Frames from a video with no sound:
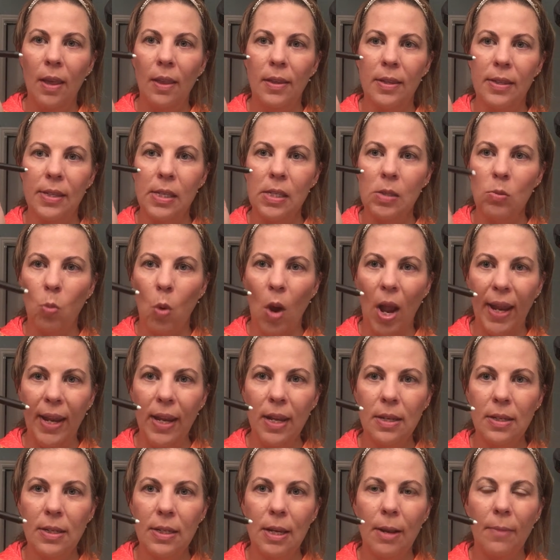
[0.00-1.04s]
This is
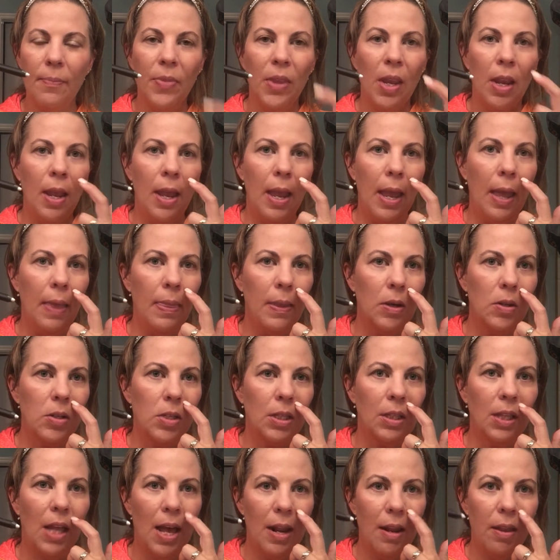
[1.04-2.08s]
white, and there's a
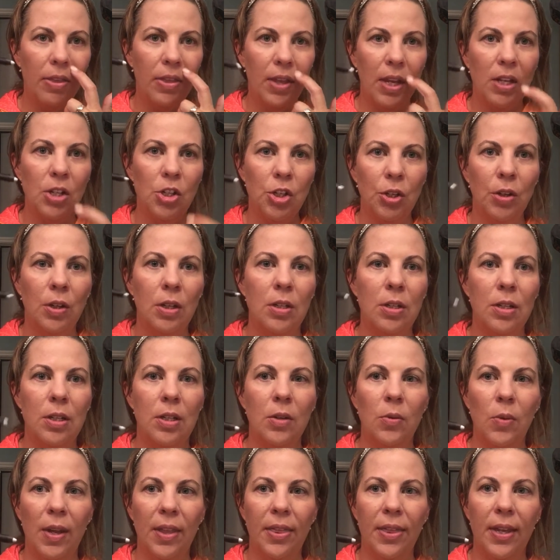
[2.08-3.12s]
lot of things you can
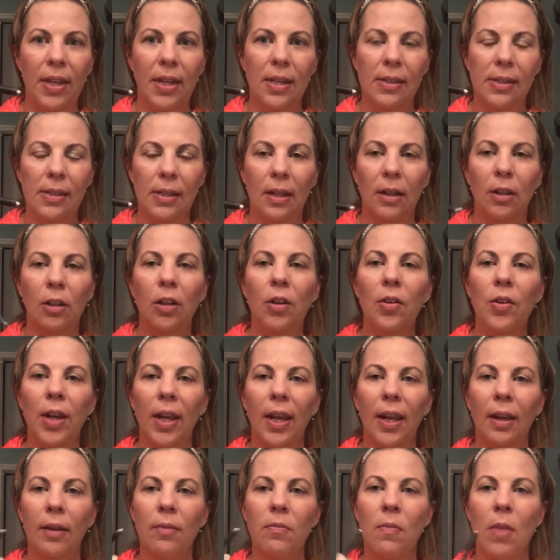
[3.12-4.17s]
do with this,
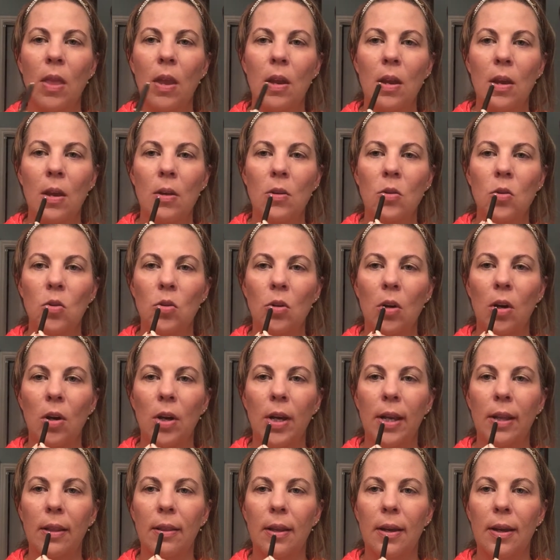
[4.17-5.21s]
including
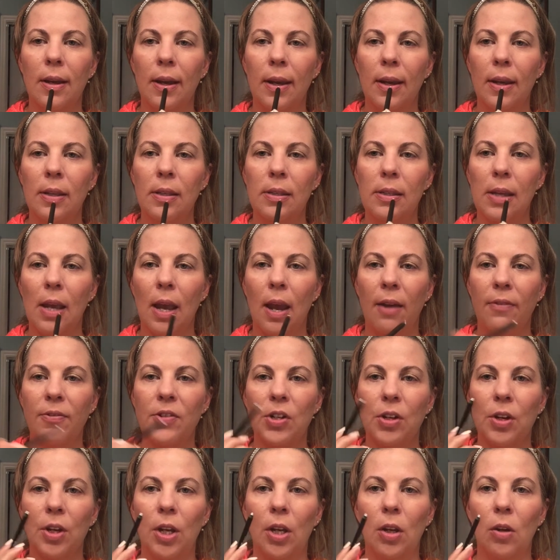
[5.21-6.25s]
drawing lines
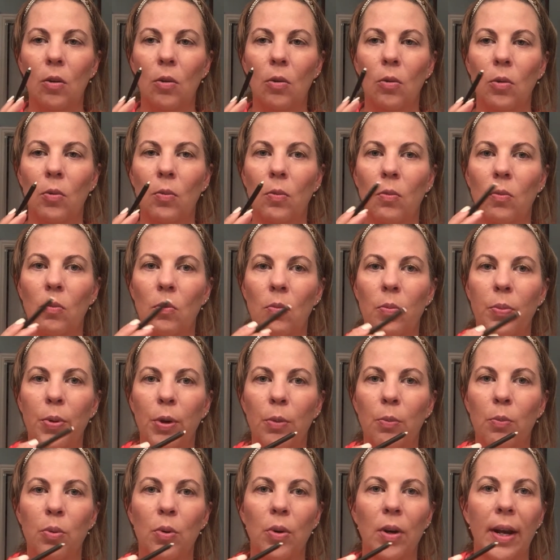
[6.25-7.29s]
after you
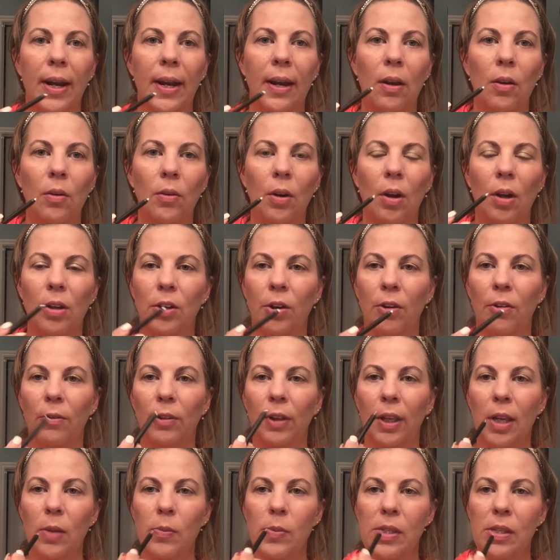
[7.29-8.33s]
put brown on your
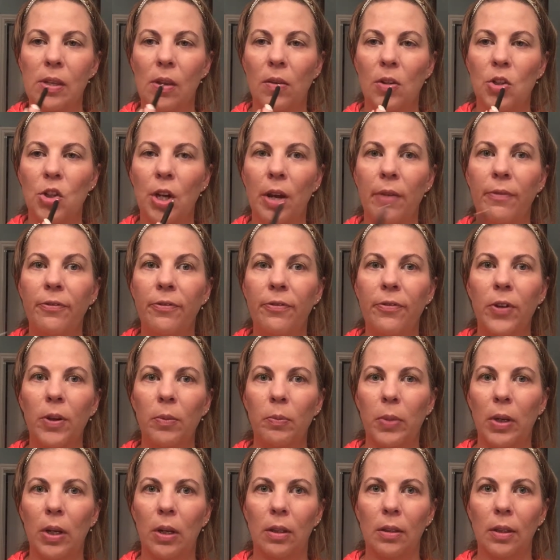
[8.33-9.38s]
lips so that you have
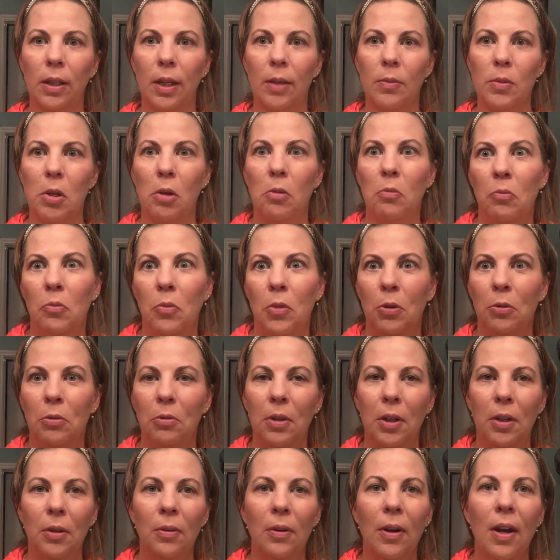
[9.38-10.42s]
football lips. Who
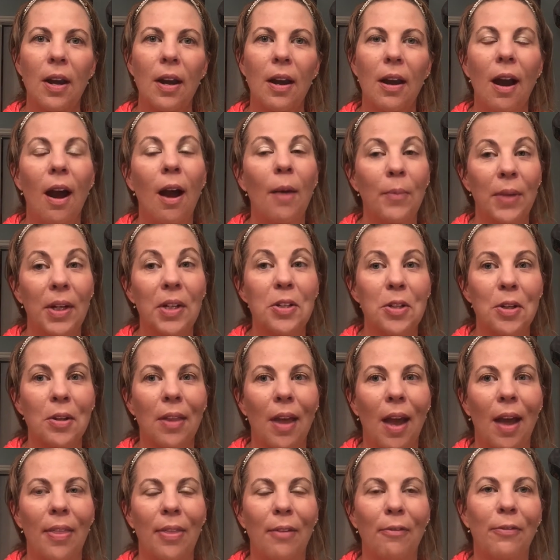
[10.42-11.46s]
knew? I'm going to do
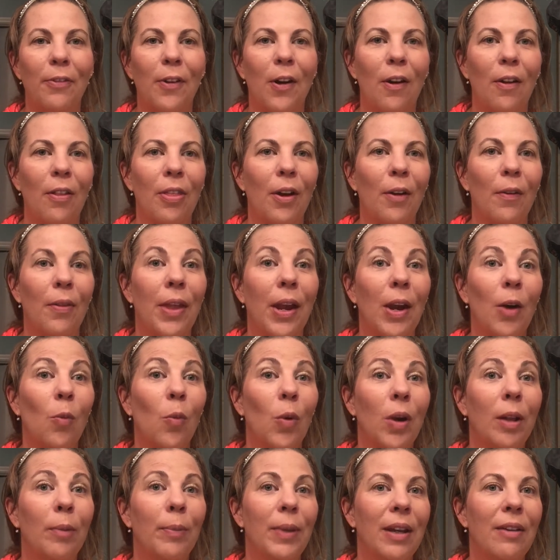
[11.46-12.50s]
that in the fall, though. There
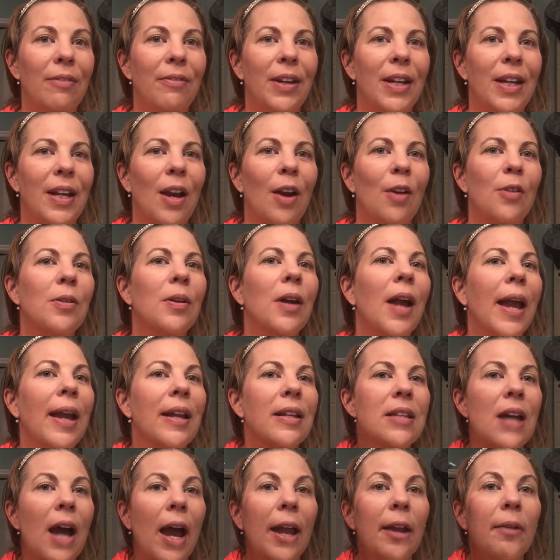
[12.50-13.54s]
will be a video.
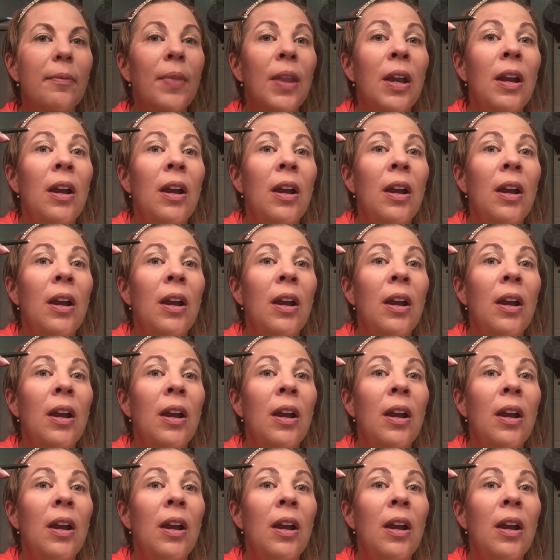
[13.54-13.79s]
Hang tight.